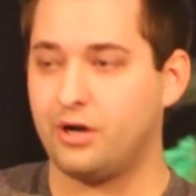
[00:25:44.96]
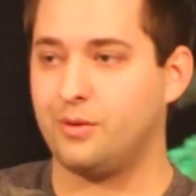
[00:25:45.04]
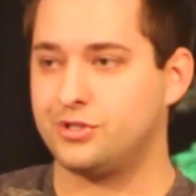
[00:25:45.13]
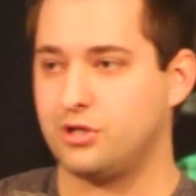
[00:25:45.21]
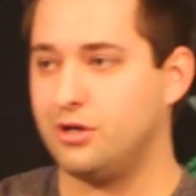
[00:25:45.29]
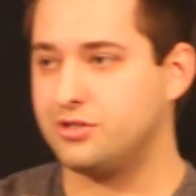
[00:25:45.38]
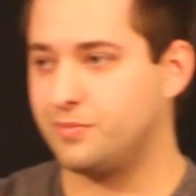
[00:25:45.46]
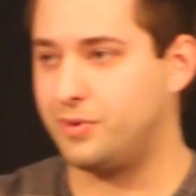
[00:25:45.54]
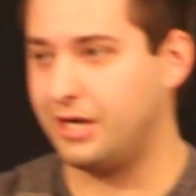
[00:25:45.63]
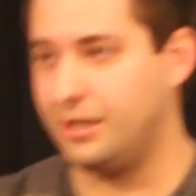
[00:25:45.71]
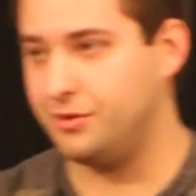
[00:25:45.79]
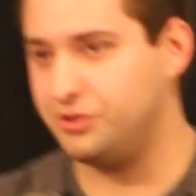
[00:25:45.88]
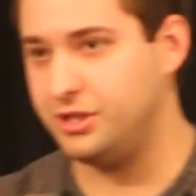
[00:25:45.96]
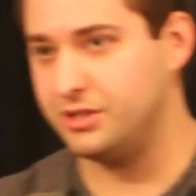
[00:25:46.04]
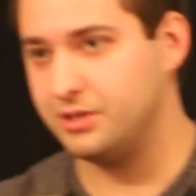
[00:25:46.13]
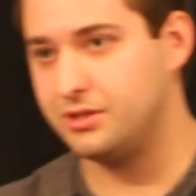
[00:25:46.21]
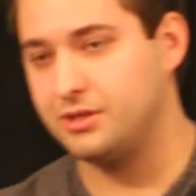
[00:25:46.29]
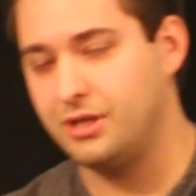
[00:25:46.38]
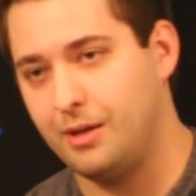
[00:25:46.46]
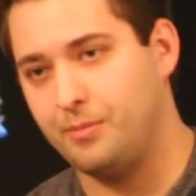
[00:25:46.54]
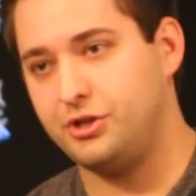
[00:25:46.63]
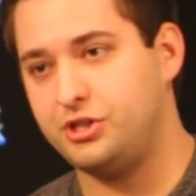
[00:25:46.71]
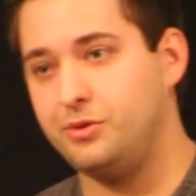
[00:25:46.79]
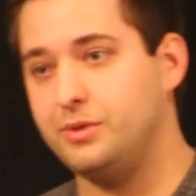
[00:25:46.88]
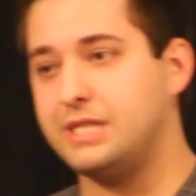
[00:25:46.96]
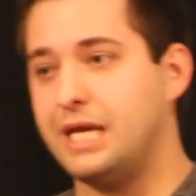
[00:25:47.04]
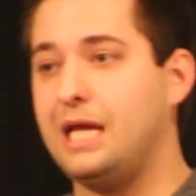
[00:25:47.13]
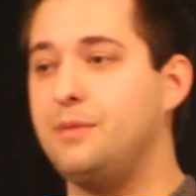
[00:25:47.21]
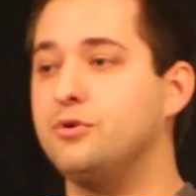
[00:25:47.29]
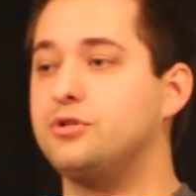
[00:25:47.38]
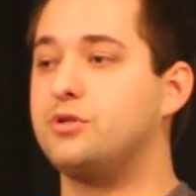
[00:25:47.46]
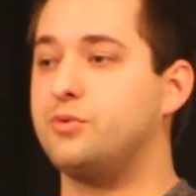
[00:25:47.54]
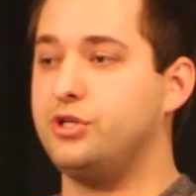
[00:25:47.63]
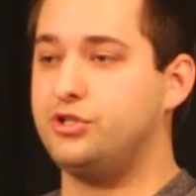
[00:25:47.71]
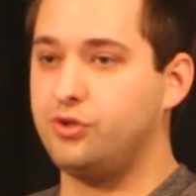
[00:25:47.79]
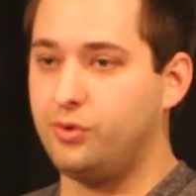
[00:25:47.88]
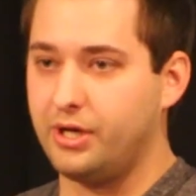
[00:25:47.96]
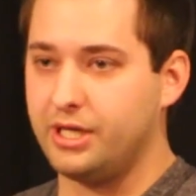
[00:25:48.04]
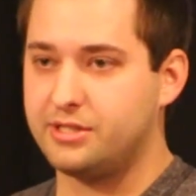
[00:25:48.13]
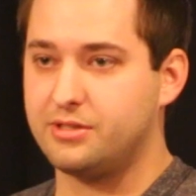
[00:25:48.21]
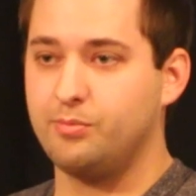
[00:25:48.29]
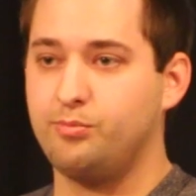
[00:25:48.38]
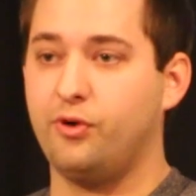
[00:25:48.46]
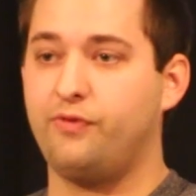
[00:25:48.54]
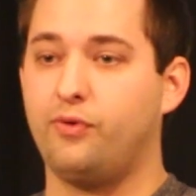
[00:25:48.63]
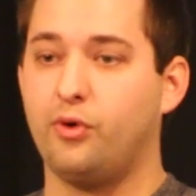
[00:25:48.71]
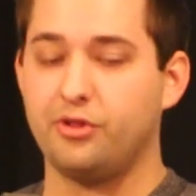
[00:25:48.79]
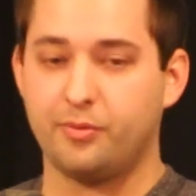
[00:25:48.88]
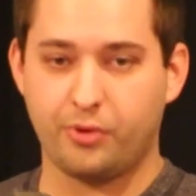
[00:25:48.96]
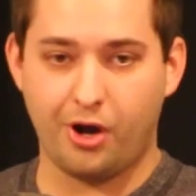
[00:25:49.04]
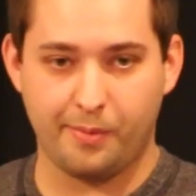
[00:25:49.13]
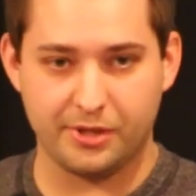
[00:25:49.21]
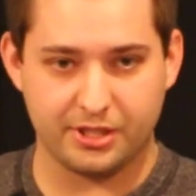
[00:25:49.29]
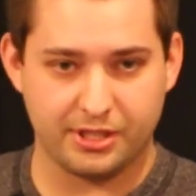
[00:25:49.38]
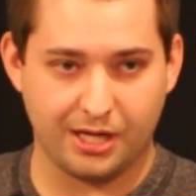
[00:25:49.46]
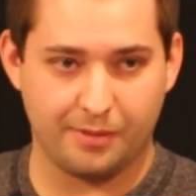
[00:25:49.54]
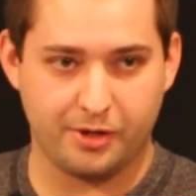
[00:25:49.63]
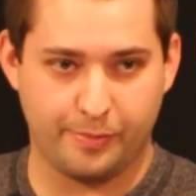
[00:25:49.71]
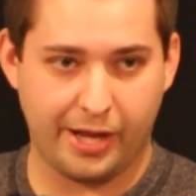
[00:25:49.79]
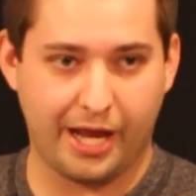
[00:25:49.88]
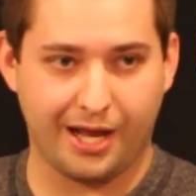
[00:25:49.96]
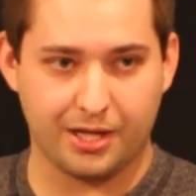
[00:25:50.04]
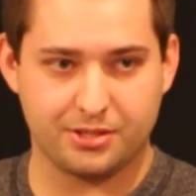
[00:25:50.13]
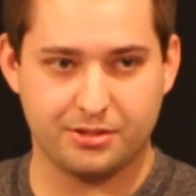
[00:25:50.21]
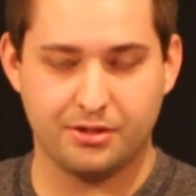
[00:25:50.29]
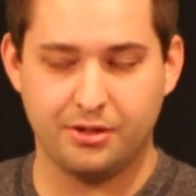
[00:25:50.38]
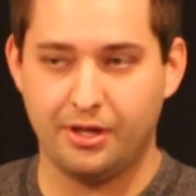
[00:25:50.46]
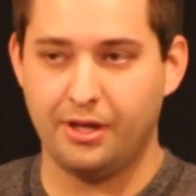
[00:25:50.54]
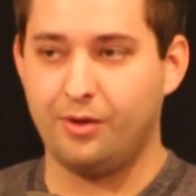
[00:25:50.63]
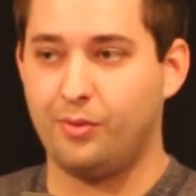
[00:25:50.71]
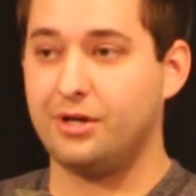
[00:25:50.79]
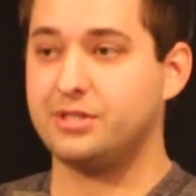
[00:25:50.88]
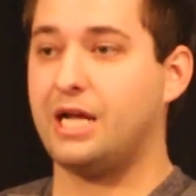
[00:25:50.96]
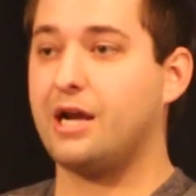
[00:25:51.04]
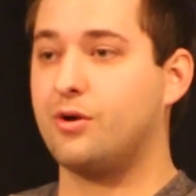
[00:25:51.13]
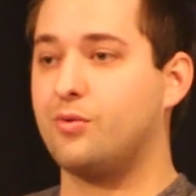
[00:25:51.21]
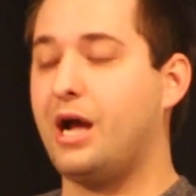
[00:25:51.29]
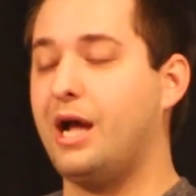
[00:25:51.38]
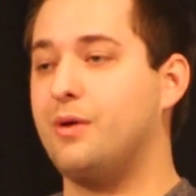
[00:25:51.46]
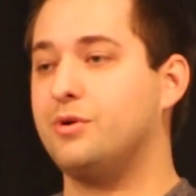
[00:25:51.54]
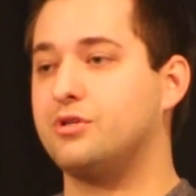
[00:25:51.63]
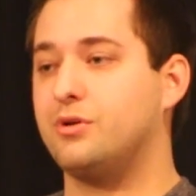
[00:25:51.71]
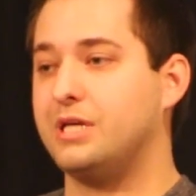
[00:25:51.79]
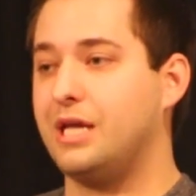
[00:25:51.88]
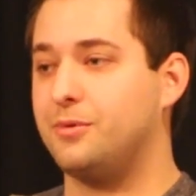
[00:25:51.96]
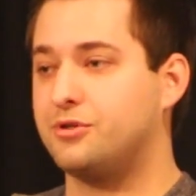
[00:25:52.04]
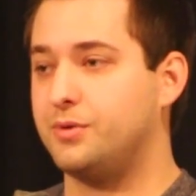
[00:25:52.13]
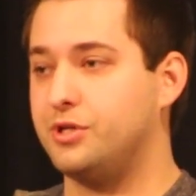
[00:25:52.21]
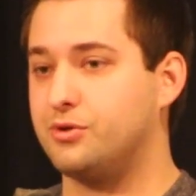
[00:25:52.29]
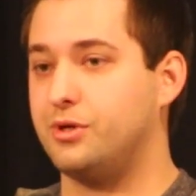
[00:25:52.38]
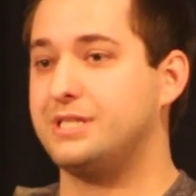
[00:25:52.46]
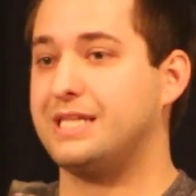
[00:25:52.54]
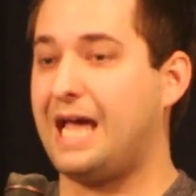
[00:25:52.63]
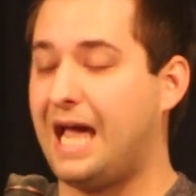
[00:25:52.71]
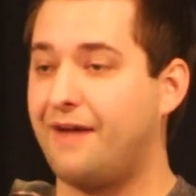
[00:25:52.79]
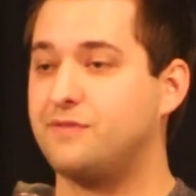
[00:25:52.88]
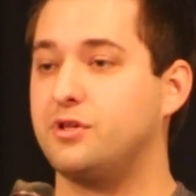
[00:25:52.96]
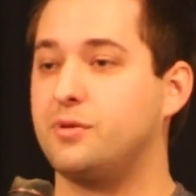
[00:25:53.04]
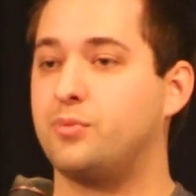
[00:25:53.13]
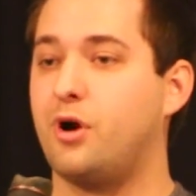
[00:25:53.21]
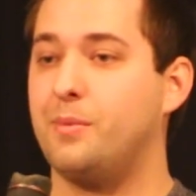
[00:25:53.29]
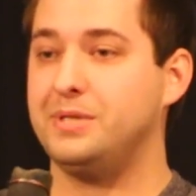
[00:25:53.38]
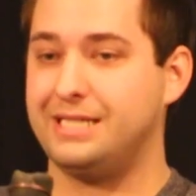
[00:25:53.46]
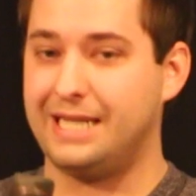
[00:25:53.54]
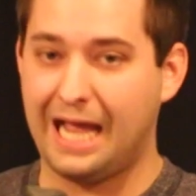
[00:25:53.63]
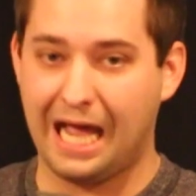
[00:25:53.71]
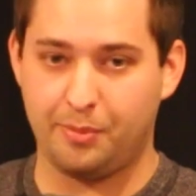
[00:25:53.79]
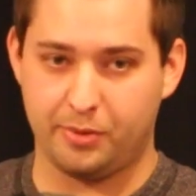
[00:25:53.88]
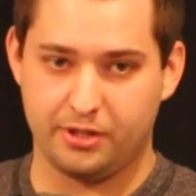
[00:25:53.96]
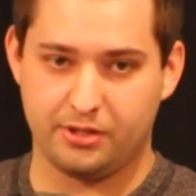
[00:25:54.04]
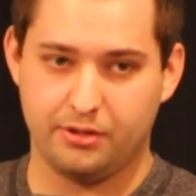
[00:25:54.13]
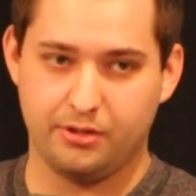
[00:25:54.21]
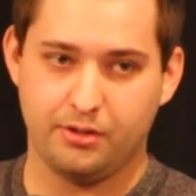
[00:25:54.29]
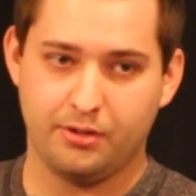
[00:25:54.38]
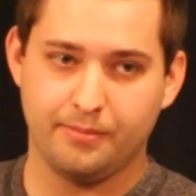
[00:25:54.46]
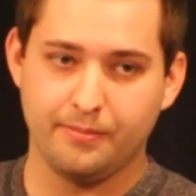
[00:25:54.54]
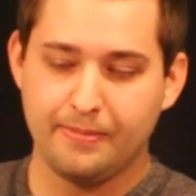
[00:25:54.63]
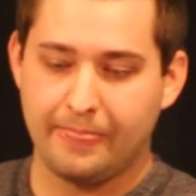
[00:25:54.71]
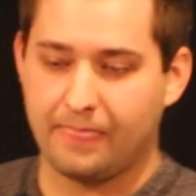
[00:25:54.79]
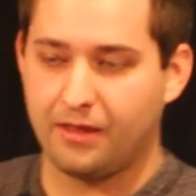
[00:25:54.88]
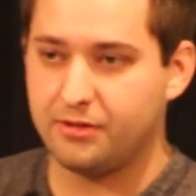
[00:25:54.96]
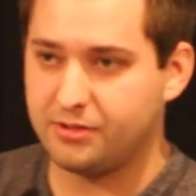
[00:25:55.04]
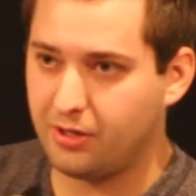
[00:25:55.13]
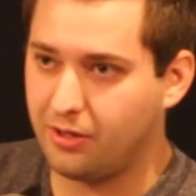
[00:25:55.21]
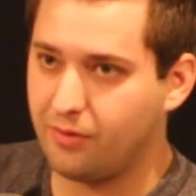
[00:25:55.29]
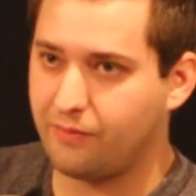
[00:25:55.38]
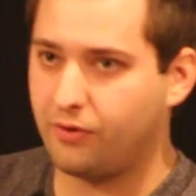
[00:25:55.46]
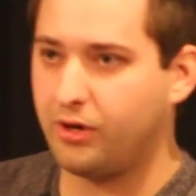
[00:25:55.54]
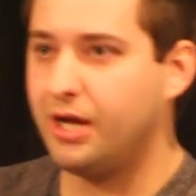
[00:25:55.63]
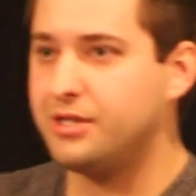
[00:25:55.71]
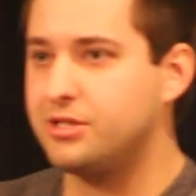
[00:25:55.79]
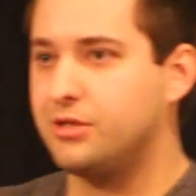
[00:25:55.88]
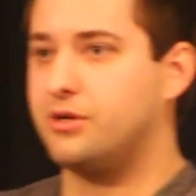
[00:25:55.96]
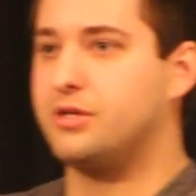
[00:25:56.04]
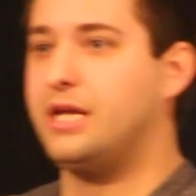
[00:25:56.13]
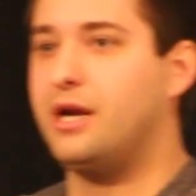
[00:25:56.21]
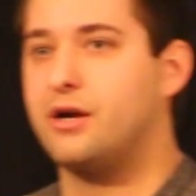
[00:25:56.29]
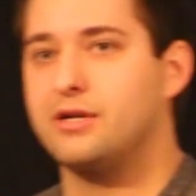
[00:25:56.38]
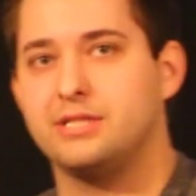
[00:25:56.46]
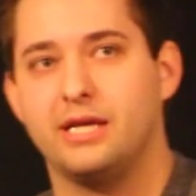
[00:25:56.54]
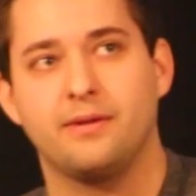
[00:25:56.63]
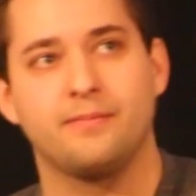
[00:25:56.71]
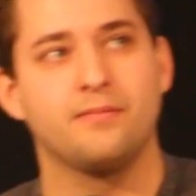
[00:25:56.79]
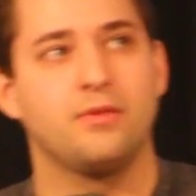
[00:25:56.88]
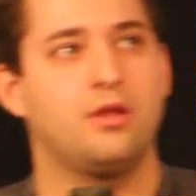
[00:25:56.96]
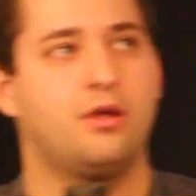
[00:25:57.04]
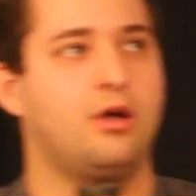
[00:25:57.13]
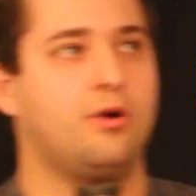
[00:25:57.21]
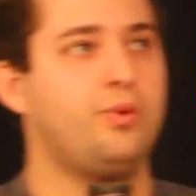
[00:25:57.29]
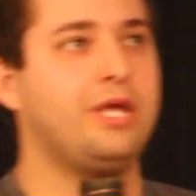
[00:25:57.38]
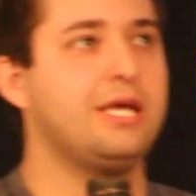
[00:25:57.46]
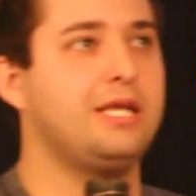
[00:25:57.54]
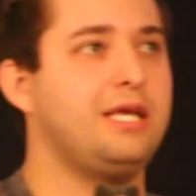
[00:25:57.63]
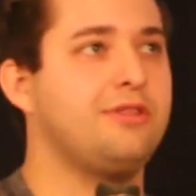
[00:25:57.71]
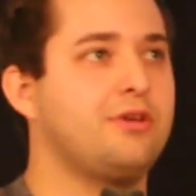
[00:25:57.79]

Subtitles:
Mary was also pregnant with Jesus. But she was able to rejoice before the promise had come to pass, while Zechariah was only able to rejoice after the promise had happened. So for us to learn there is that we can